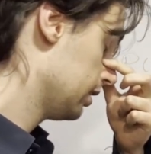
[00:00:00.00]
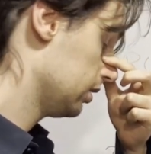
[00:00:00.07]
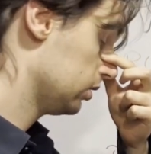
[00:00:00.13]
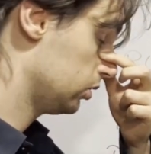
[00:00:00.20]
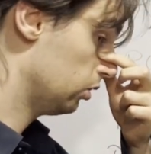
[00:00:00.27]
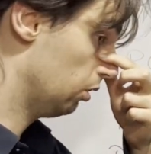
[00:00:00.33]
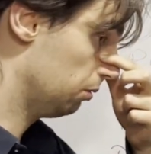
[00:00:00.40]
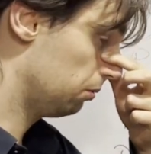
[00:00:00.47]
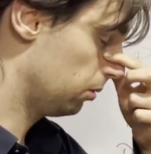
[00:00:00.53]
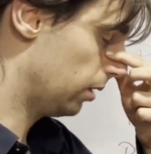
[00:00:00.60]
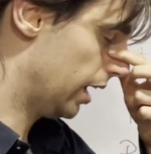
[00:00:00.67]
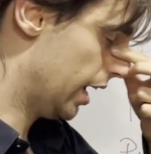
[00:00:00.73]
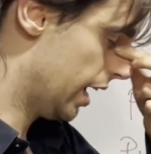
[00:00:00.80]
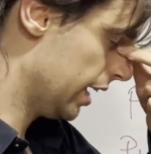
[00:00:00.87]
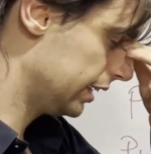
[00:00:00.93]
So
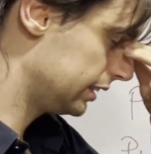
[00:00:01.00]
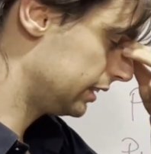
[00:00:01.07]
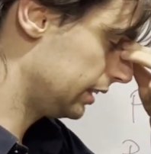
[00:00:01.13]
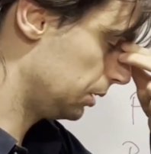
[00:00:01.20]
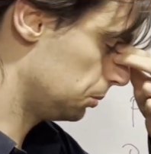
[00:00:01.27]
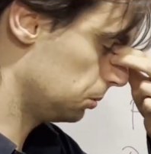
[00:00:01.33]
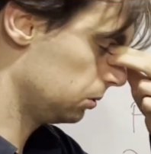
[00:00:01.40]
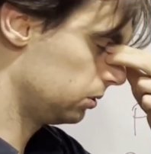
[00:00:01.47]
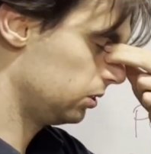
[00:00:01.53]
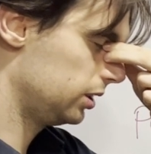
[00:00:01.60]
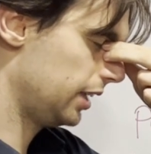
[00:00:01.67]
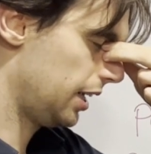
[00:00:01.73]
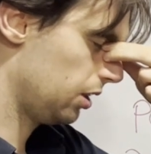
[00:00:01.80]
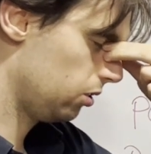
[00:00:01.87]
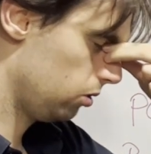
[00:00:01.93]
for I is equal to,
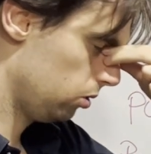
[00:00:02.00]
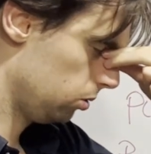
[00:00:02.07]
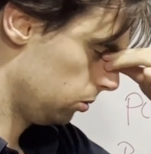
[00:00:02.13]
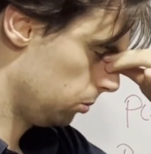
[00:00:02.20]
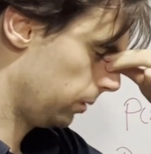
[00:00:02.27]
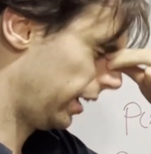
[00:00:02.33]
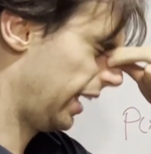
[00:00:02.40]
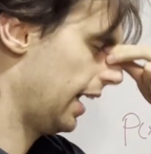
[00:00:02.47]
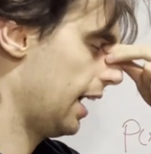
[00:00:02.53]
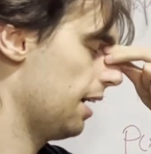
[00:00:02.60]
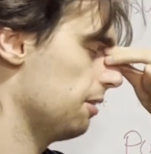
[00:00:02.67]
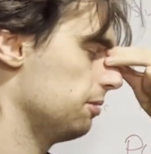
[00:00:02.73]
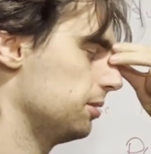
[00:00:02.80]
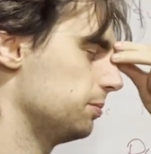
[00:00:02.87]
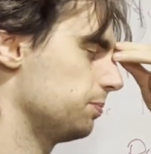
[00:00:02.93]
say, 2, we
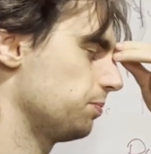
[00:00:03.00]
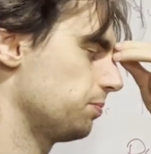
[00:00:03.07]
have